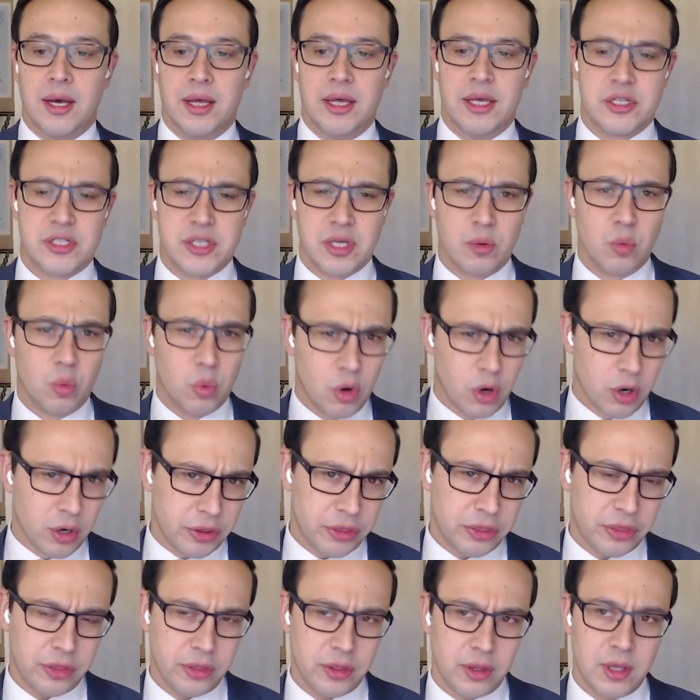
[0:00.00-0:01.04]
Is it
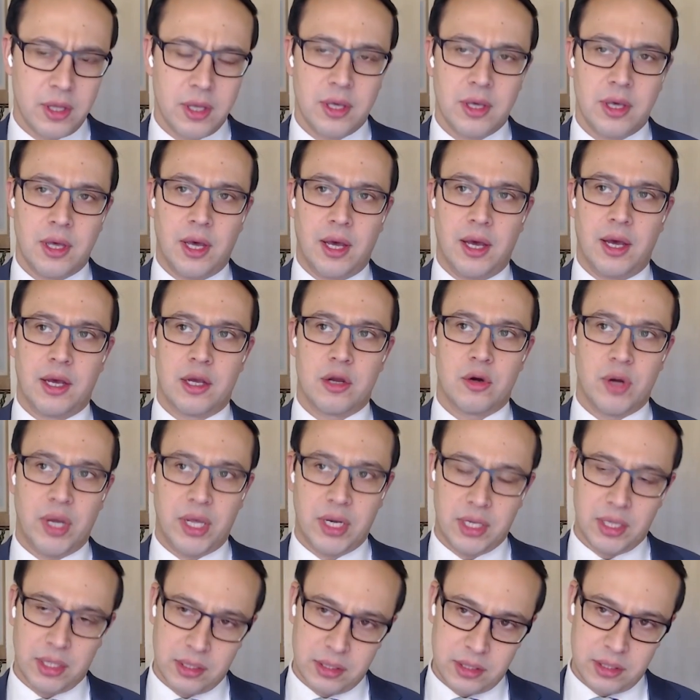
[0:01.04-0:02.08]
worth
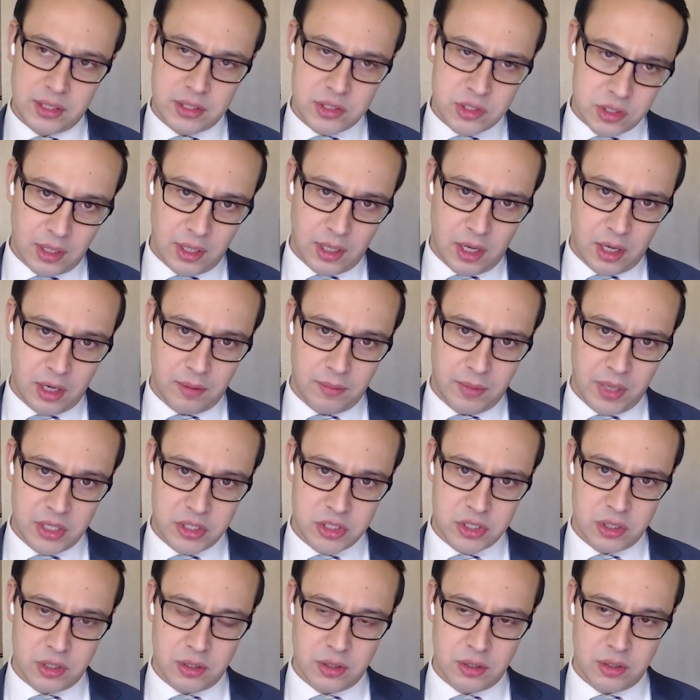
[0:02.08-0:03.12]
creating this
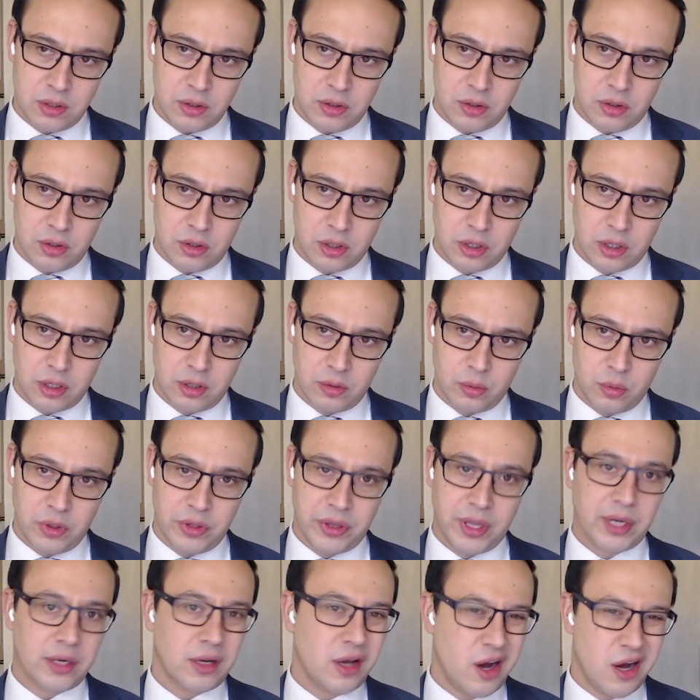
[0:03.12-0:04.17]
automation, or will
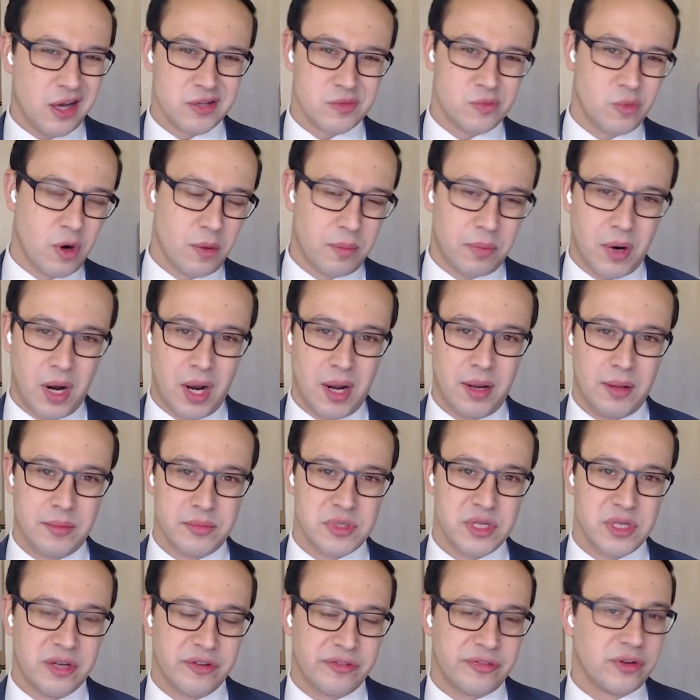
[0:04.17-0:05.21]
that cause more
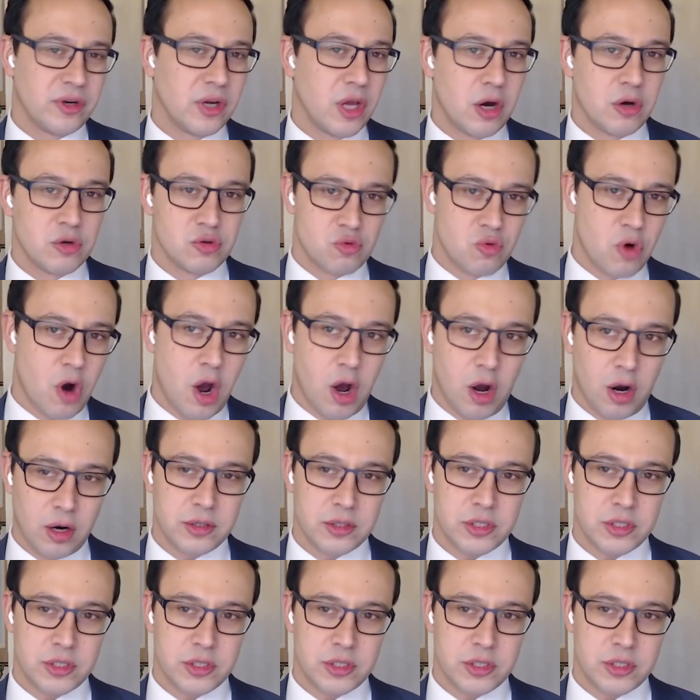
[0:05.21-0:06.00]
problems if it goes wrong?